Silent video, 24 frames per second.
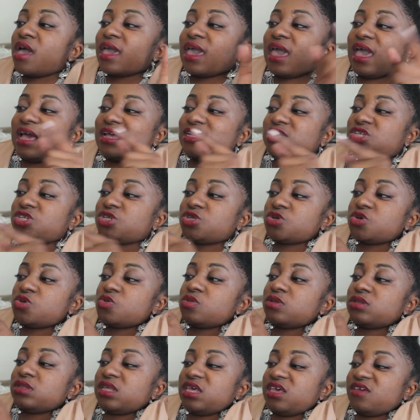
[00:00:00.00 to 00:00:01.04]

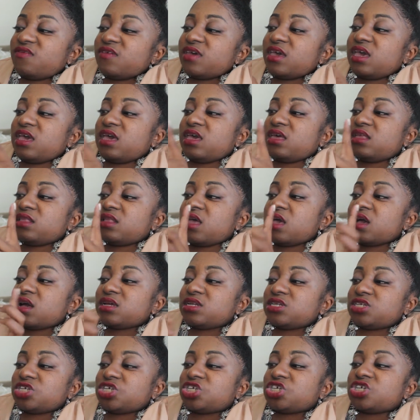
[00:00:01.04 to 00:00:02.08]
leave-in
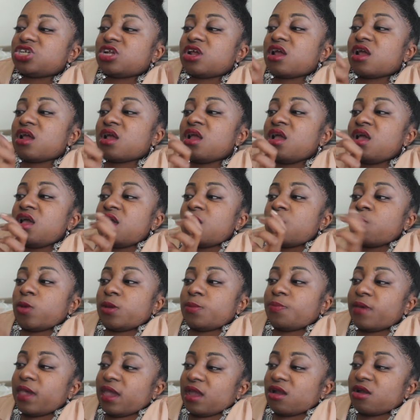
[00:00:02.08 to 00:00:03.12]
conditioner
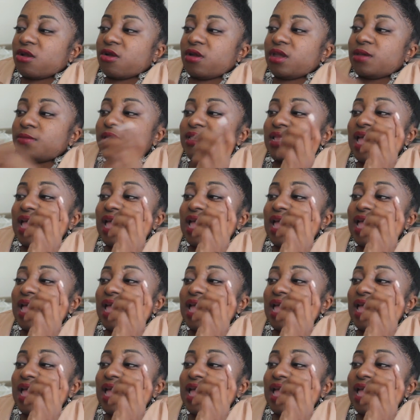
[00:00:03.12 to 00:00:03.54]
repair cream,